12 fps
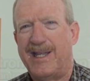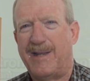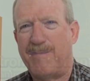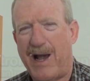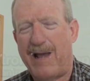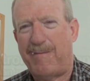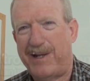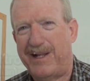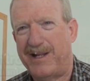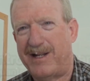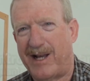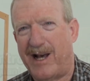in my
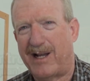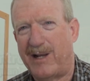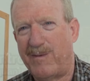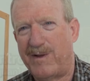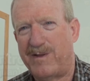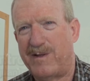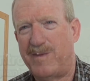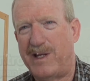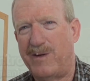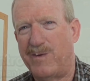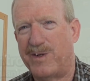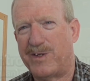opinion, talking with him,
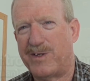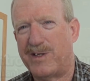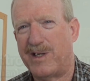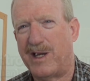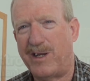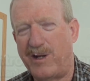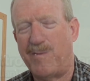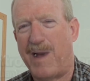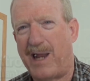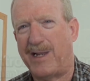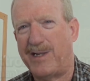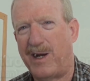he was a
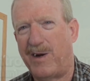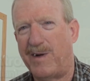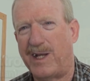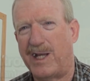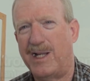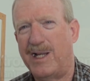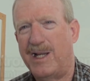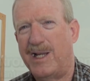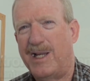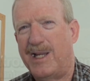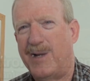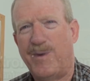humanitarian.
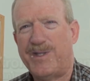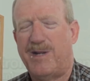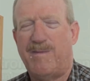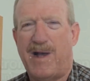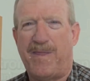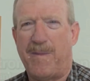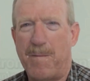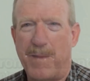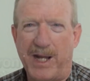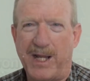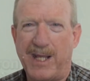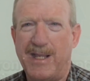It wasn't about the
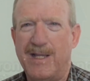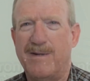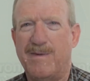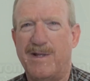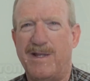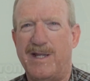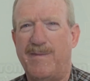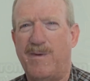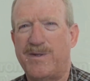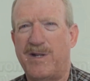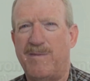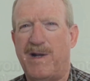money with him, it
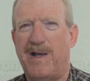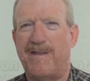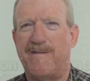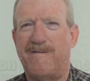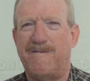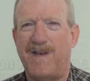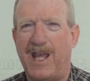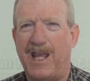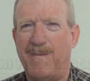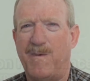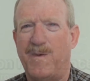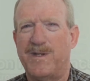wasn't about the
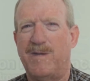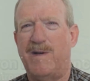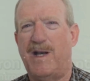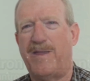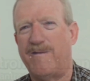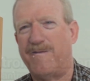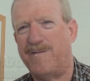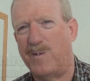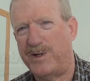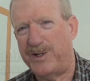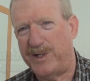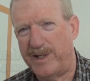fame, it wasn't about the
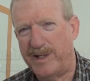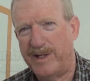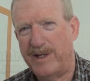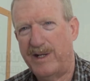fortune.